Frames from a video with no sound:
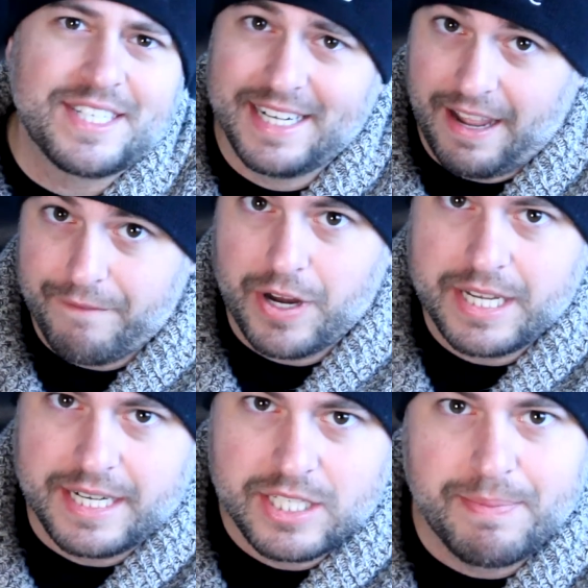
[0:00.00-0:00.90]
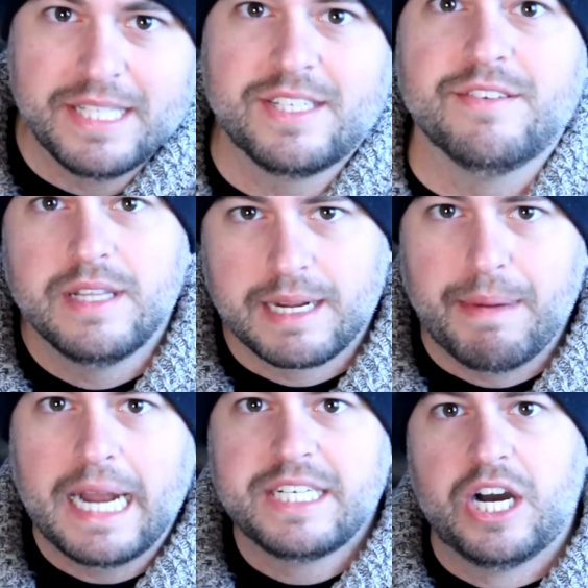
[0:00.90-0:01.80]
is going to get fucking expensive. Like
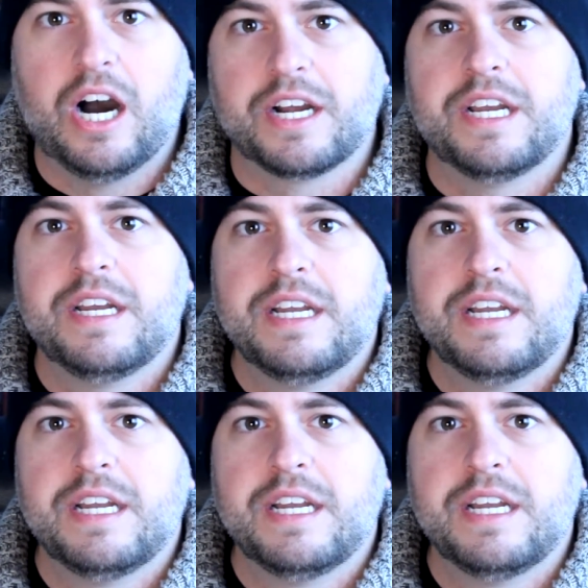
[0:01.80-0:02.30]
my dog